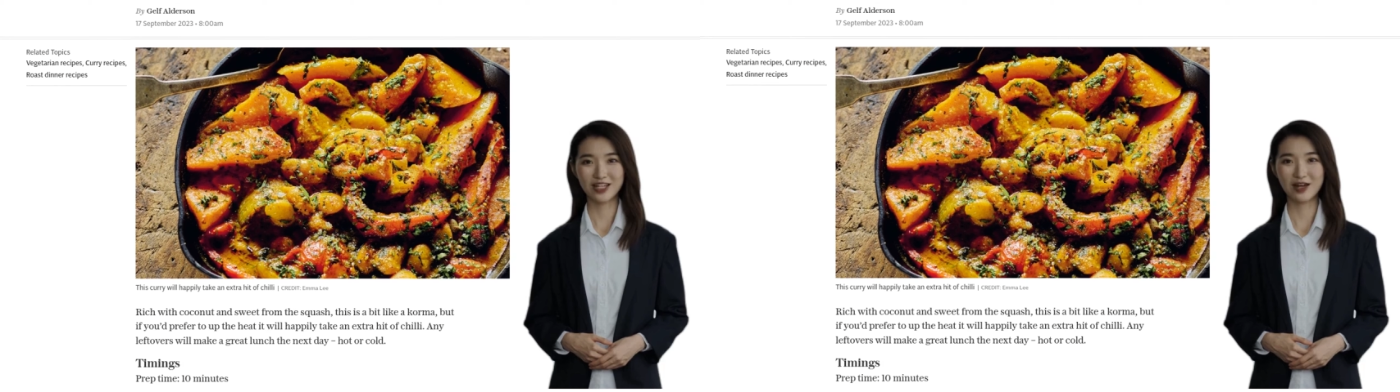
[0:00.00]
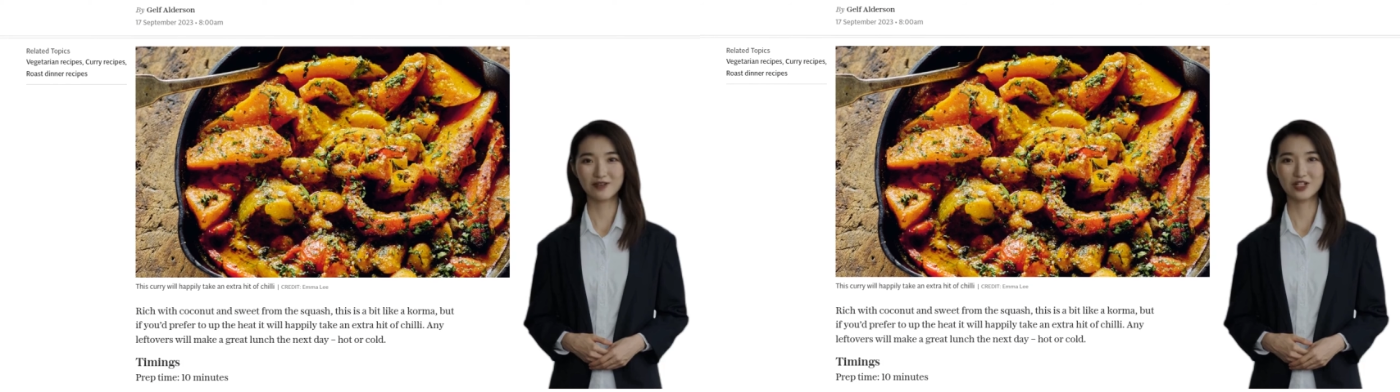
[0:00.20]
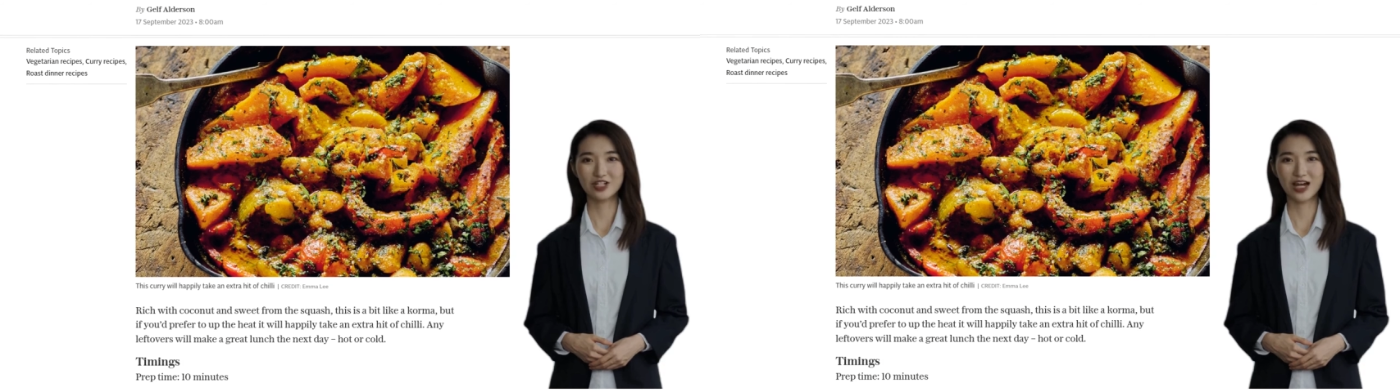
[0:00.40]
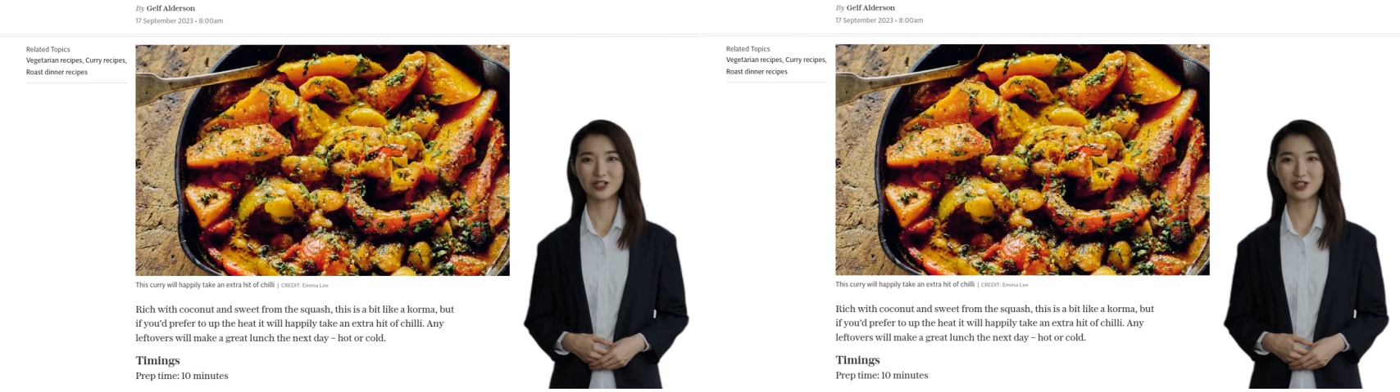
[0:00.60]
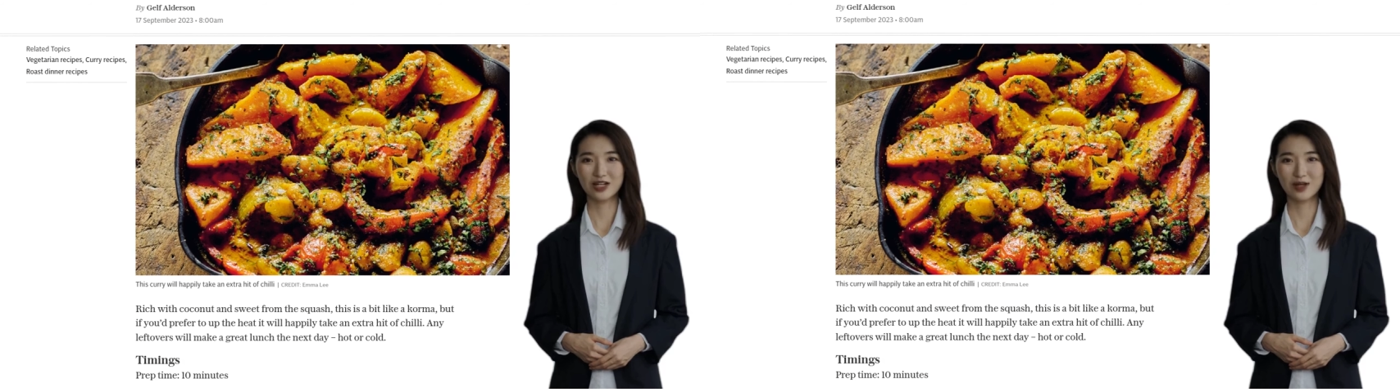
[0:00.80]
need
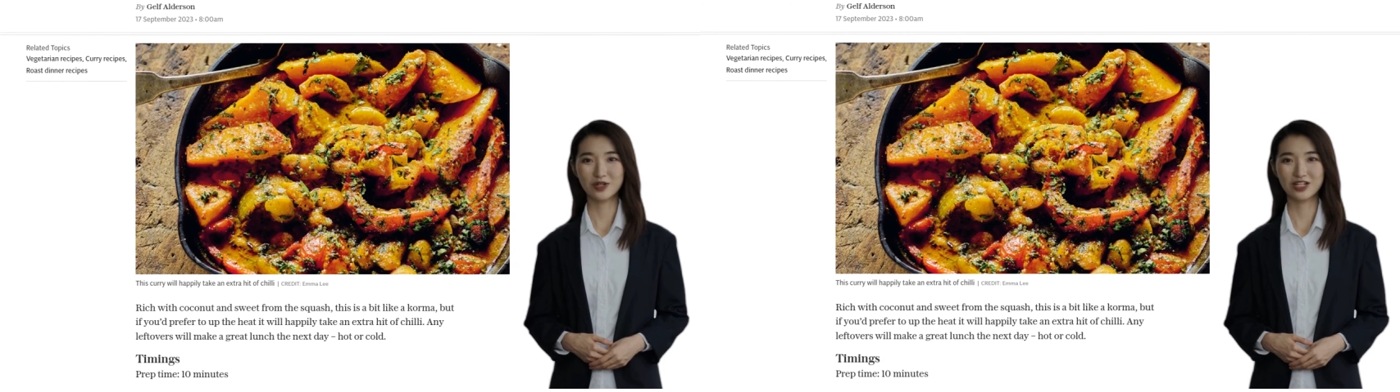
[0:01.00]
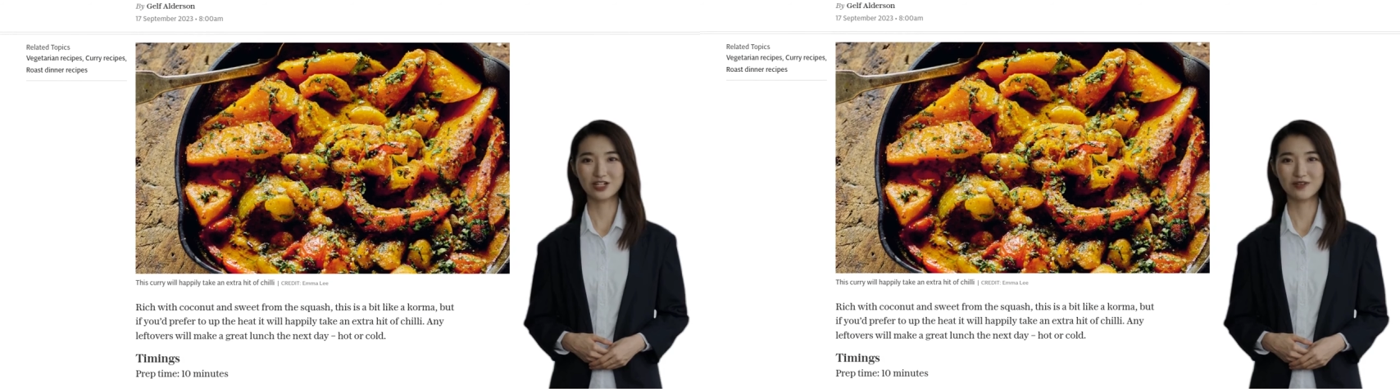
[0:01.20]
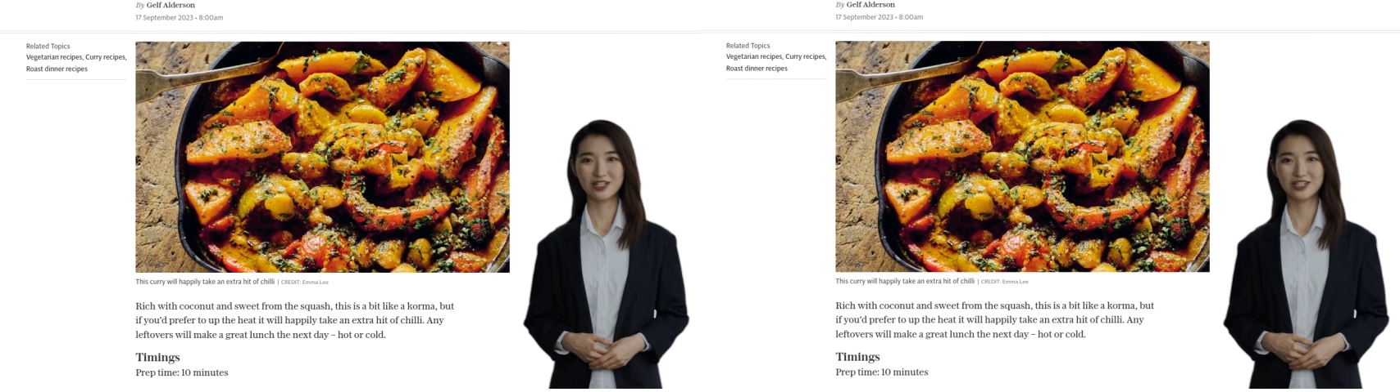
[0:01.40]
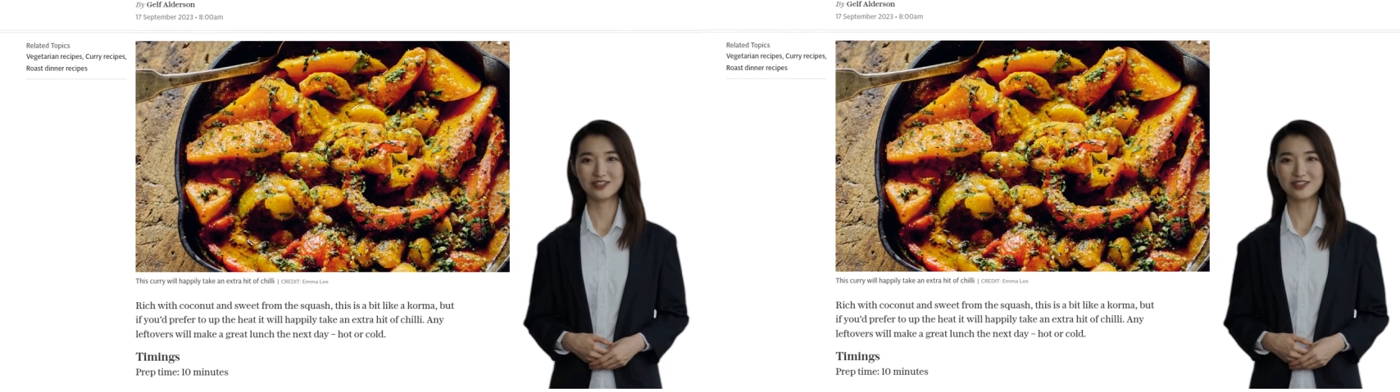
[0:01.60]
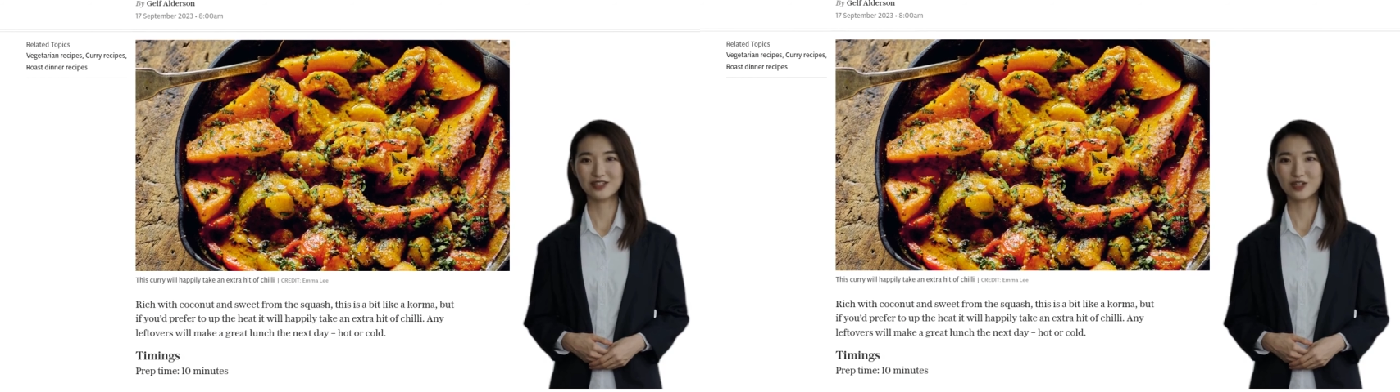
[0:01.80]
1.2 kilograms of
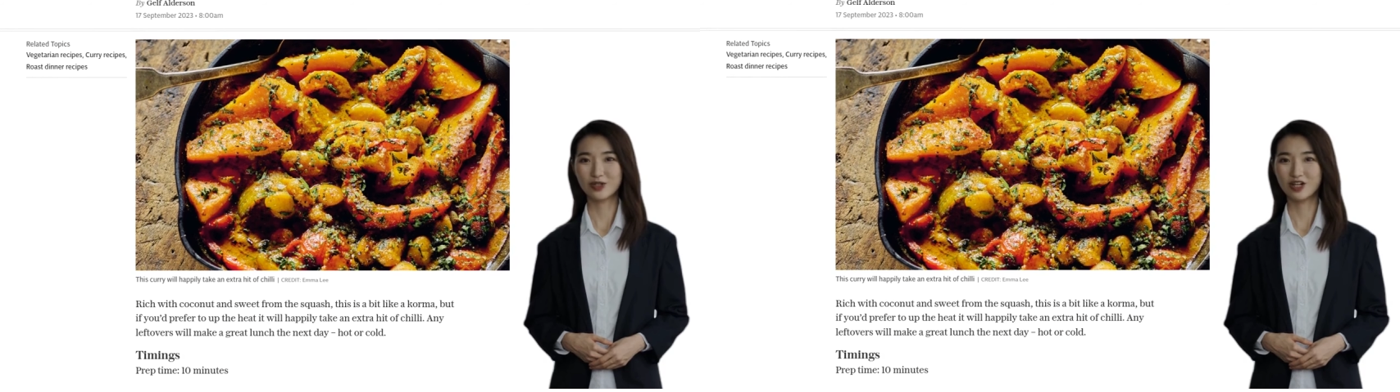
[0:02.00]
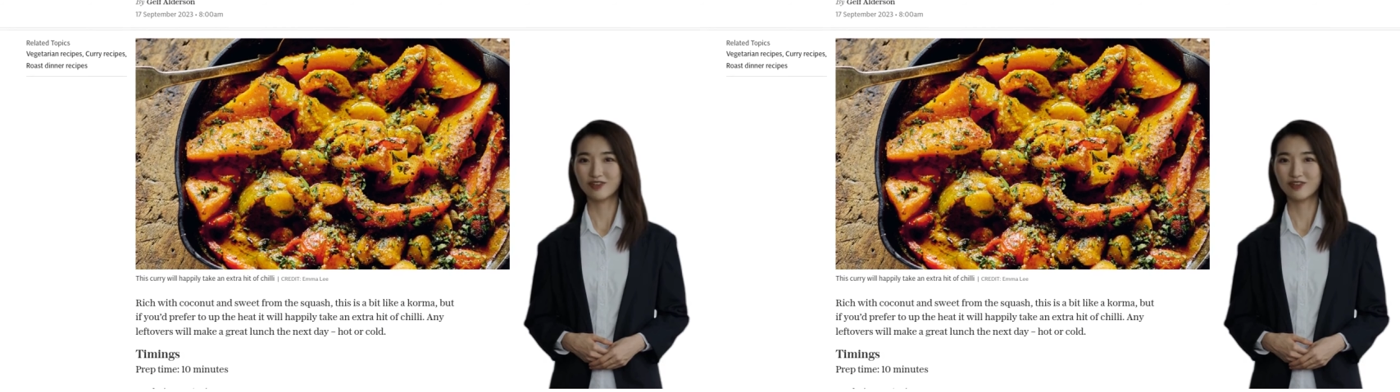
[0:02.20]
squash,